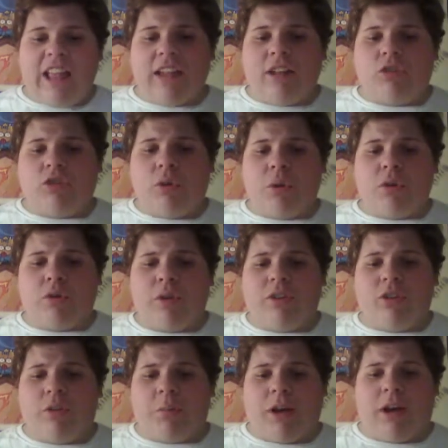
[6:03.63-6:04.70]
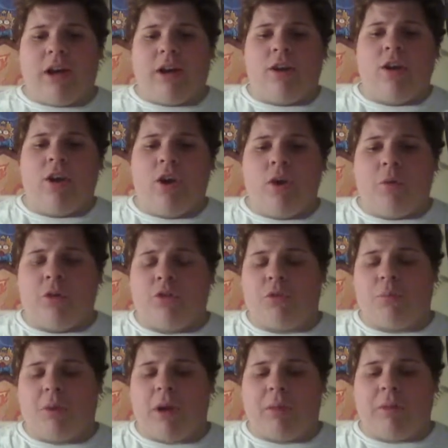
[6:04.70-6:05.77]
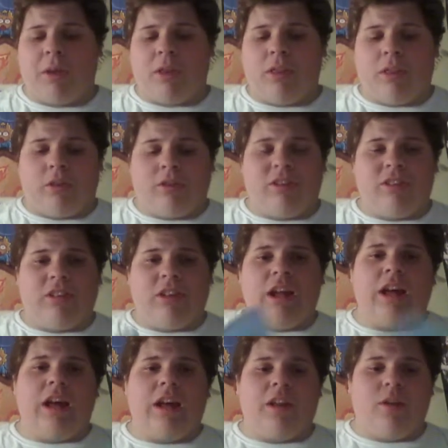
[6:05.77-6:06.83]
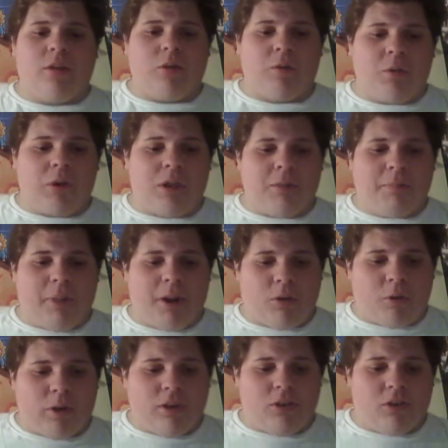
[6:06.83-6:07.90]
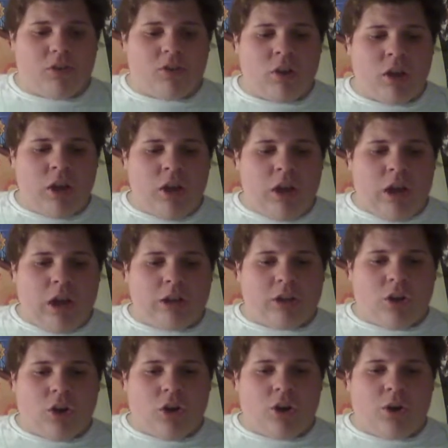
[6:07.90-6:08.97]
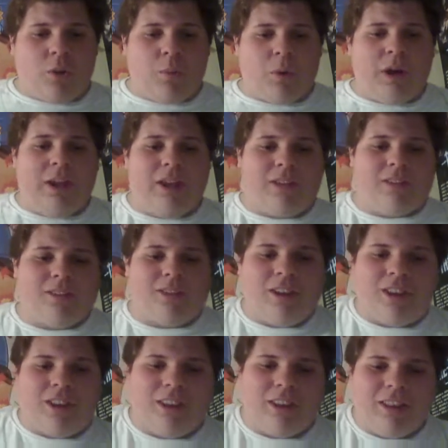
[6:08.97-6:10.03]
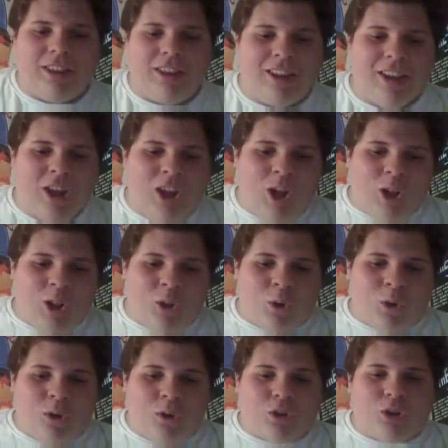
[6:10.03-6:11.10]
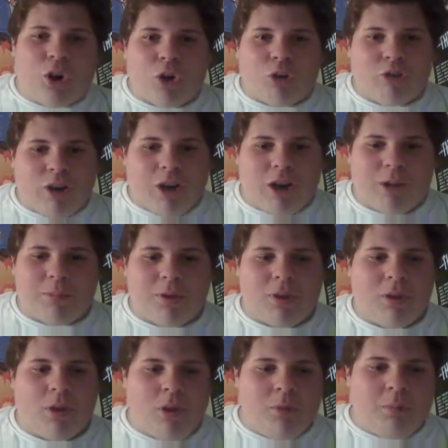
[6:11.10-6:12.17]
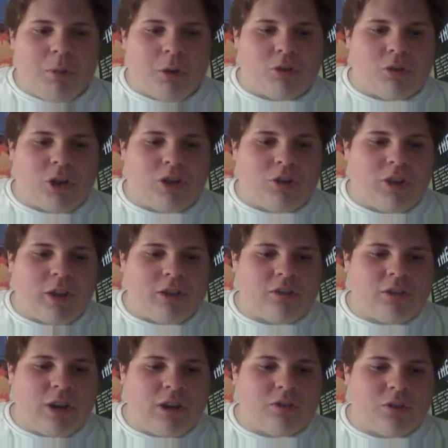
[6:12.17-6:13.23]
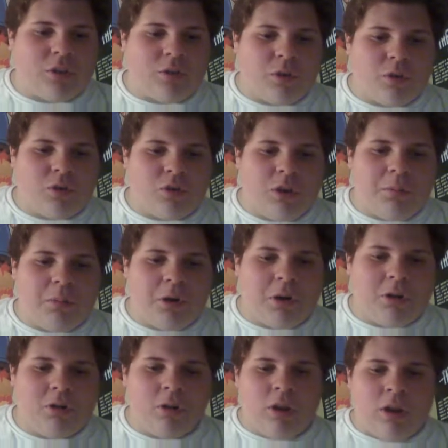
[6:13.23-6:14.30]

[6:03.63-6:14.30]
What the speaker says: Let's go on to race number 9, which is probably one of the better races on the card. What is the Laurel Turf Cup? Purse $100,000 for 3 years and upward.